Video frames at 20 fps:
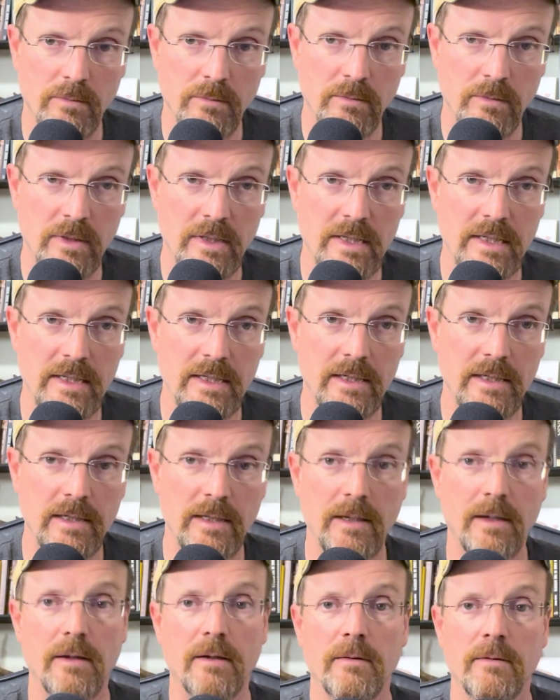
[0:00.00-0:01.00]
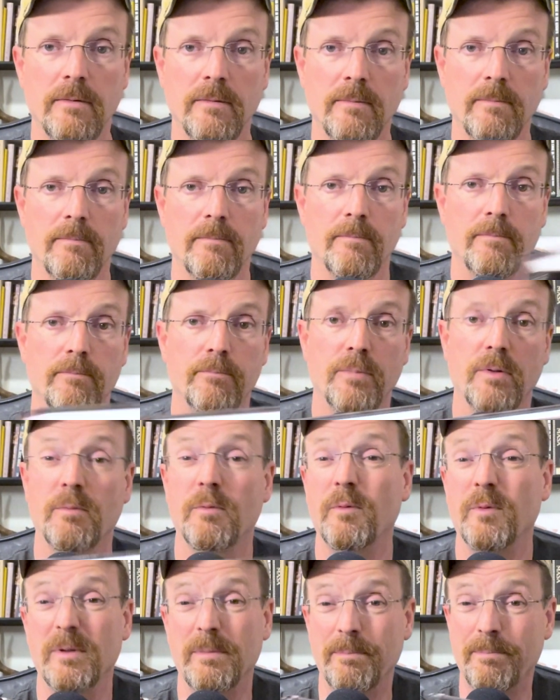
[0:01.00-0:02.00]
the
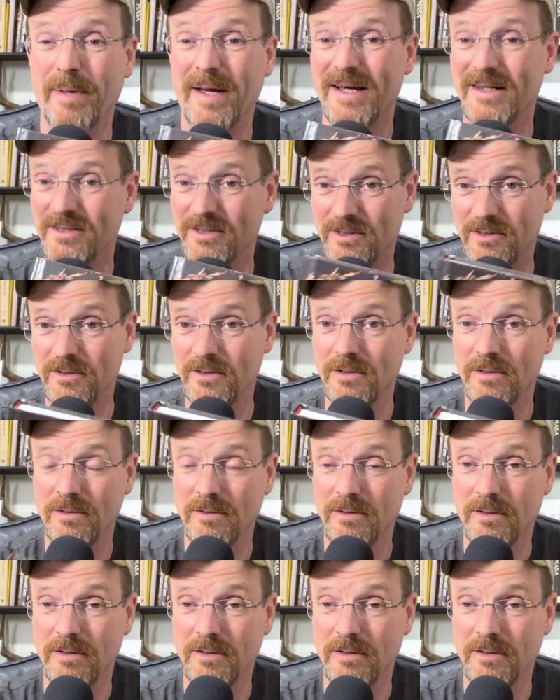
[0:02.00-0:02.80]
probably best